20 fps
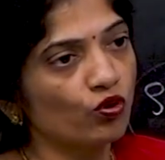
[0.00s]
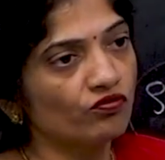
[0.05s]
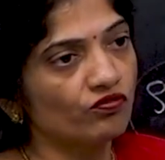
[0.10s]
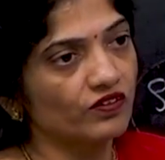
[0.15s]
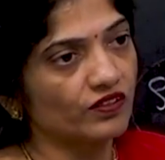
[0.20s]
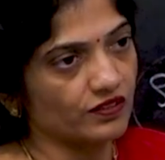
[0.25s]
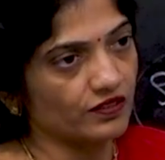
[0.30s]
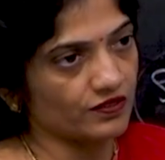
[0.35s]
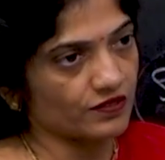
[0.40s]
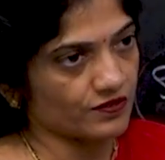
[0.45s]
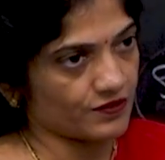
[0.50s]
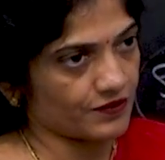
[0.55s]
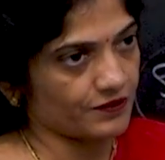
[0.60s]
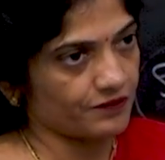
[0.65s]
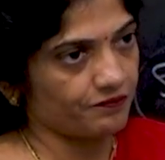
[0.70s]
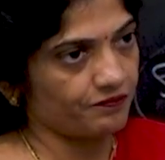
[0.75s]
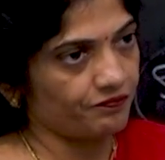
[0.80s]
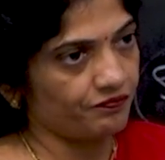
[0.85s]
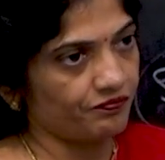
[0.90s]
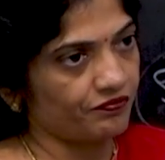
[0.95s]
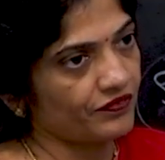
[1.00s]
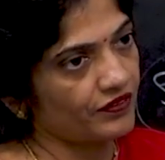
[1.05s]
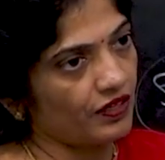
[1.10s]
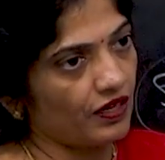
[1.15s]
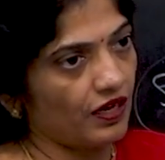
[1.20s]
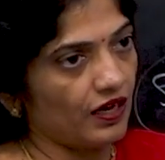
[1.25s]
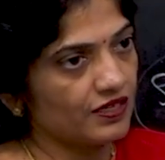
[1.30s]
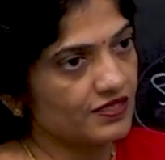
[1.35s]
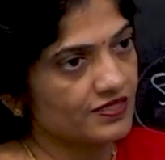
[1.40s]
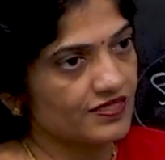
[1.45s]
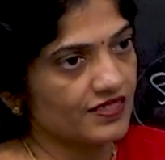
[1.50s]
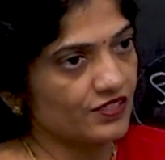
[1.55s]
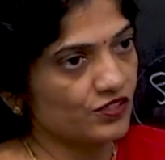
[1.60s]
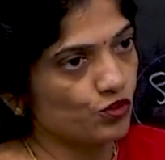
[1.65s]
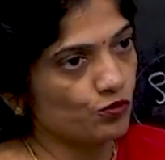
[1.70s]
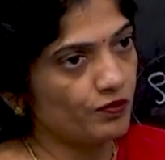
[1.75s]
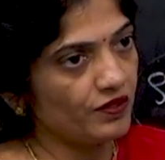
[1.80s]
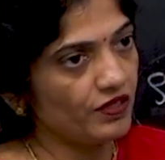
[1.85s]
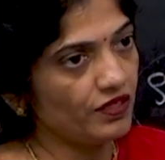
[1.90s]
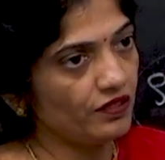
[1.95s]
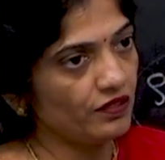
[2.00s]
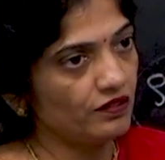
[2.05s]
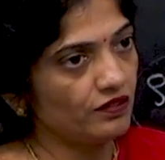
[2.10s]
workers are said to be,